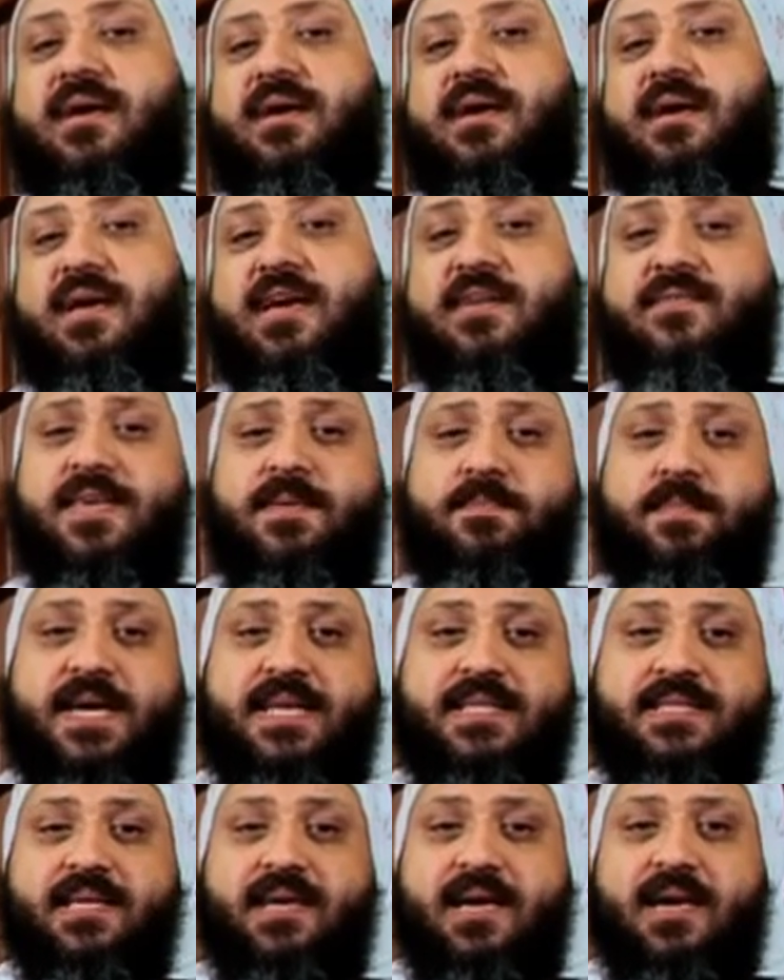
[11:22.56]
Giving
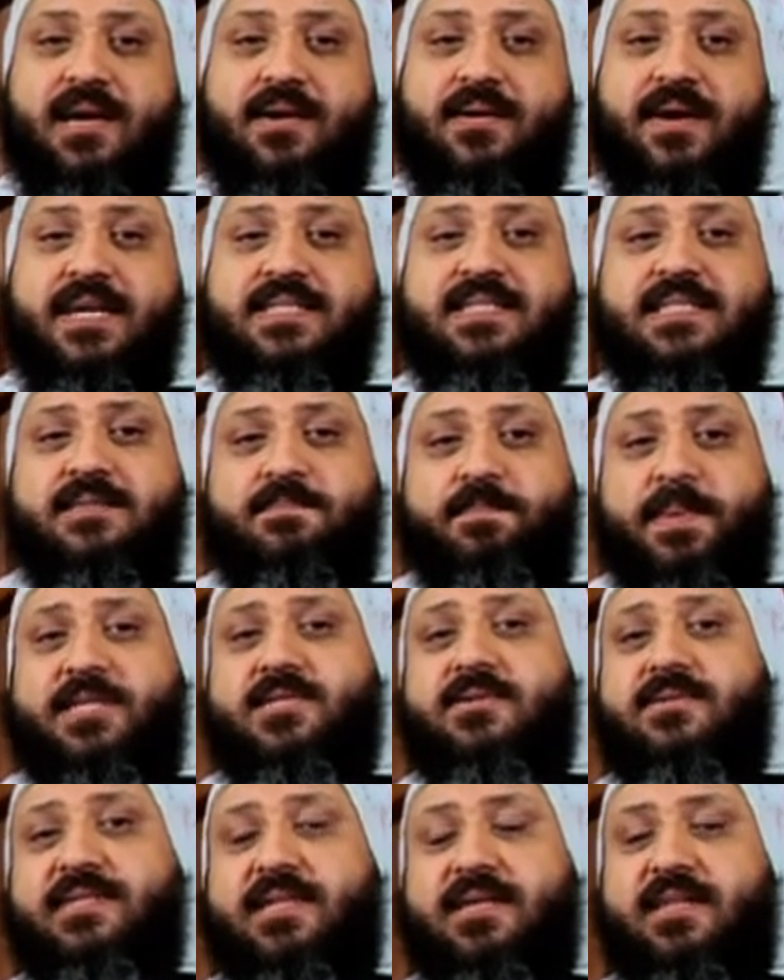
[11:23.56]
peace here has a
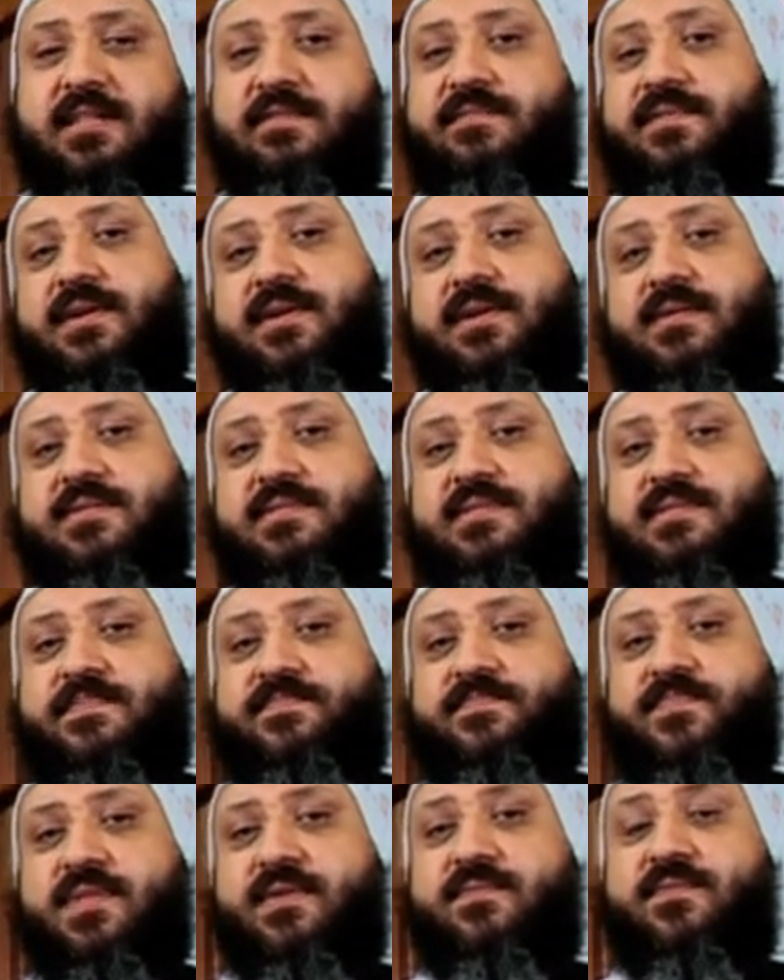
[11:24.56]
special significance,
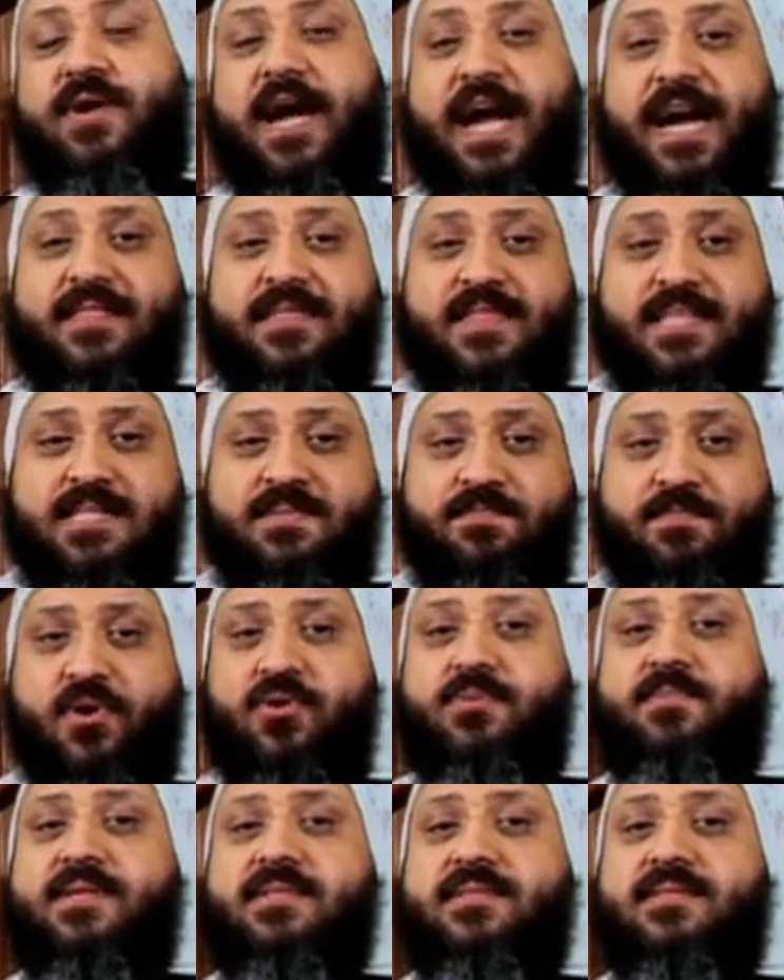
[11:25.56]
for at this
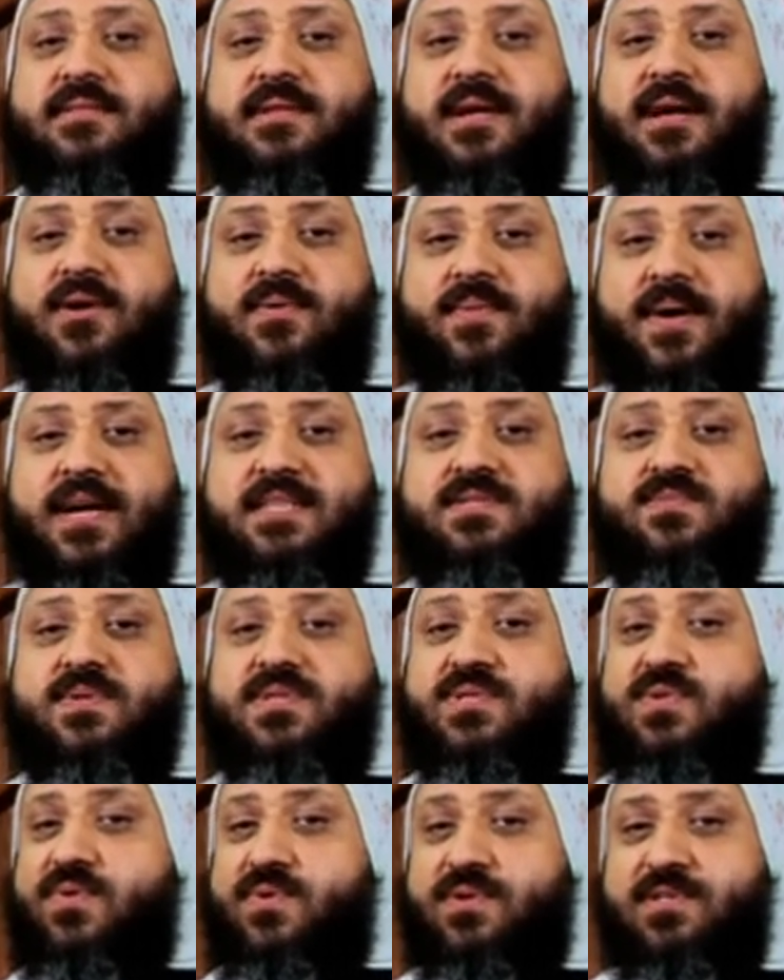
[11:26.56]
moment Christ
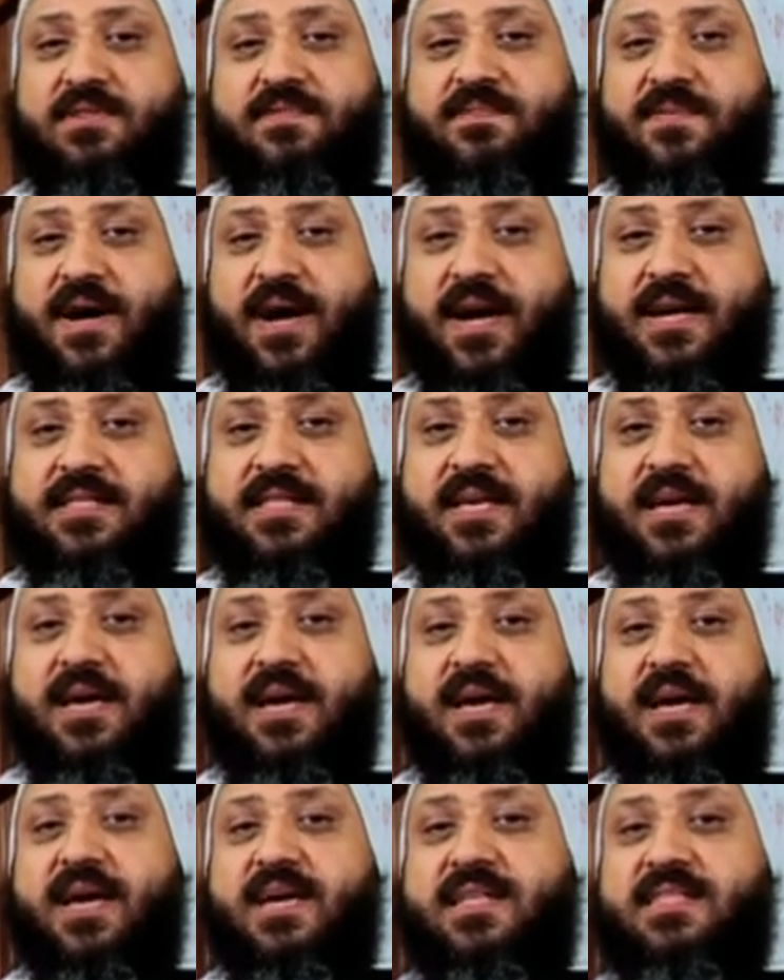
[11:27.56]
was crucified,
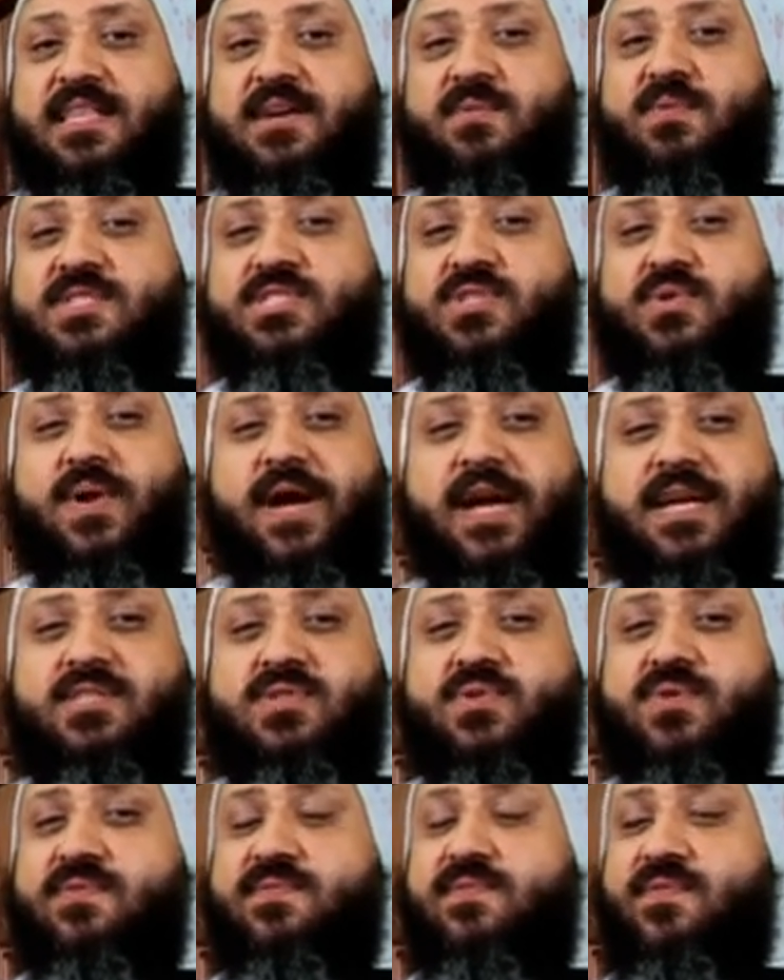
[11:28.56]
there was great
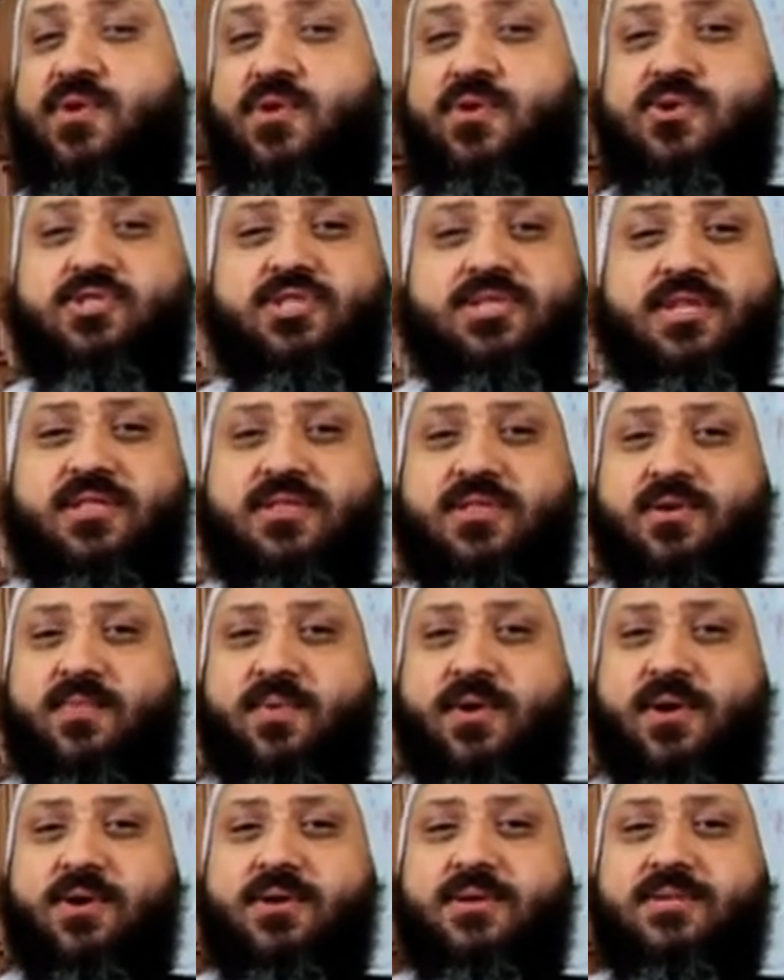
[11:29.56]
confusion in the
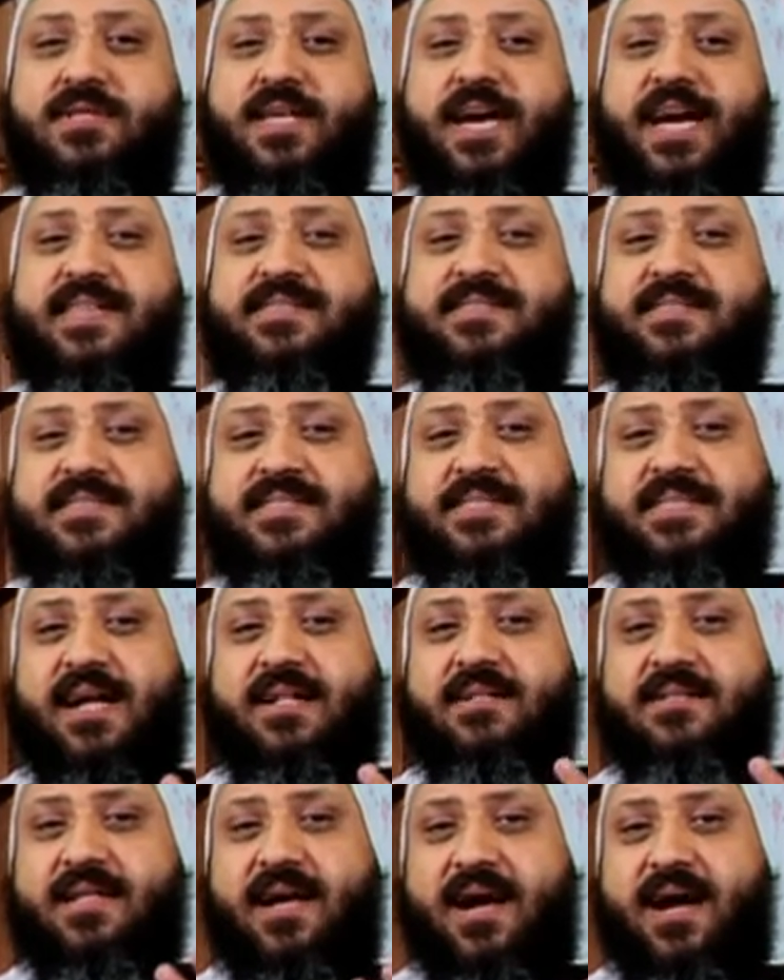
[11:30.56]
world as the
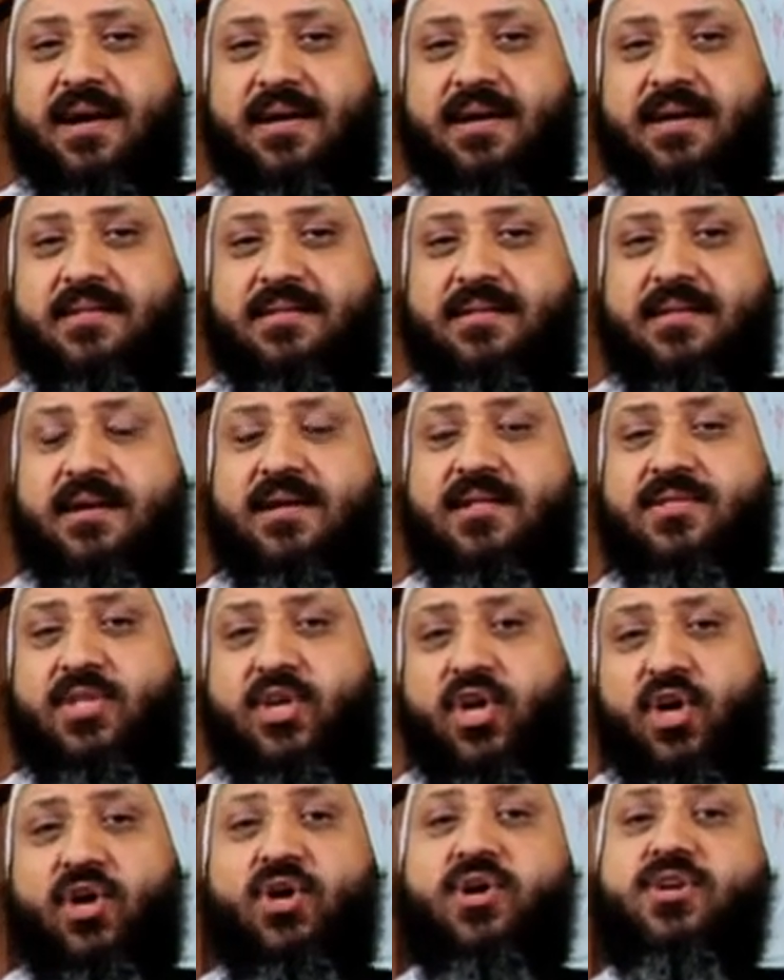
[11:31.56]
sun darkened,
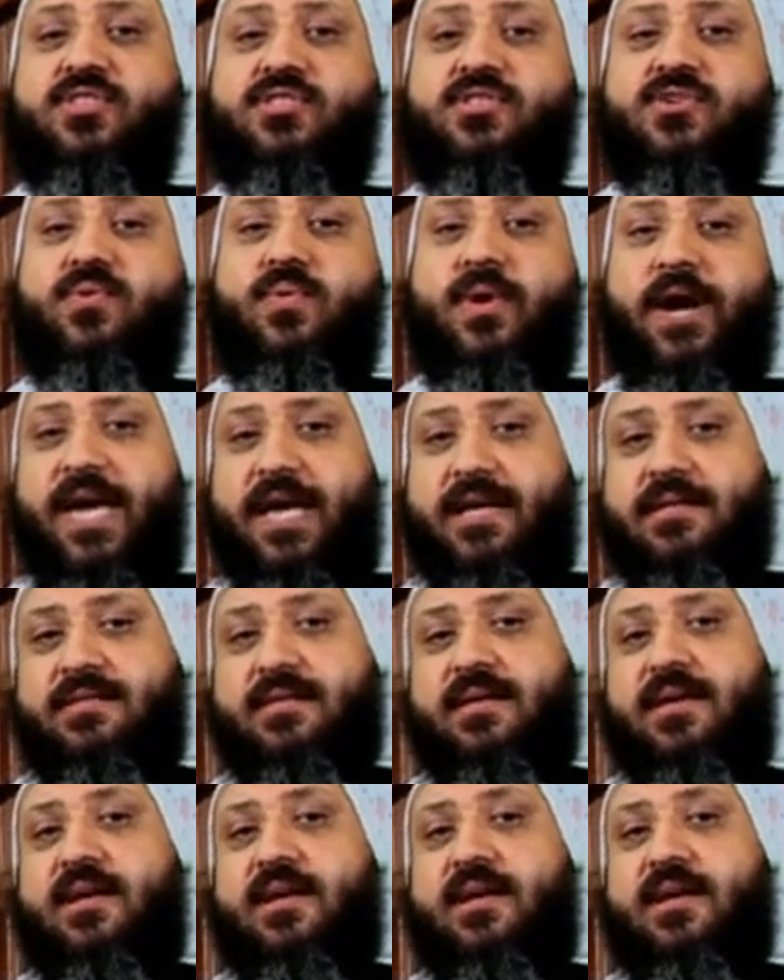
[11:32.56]
the earth quaked,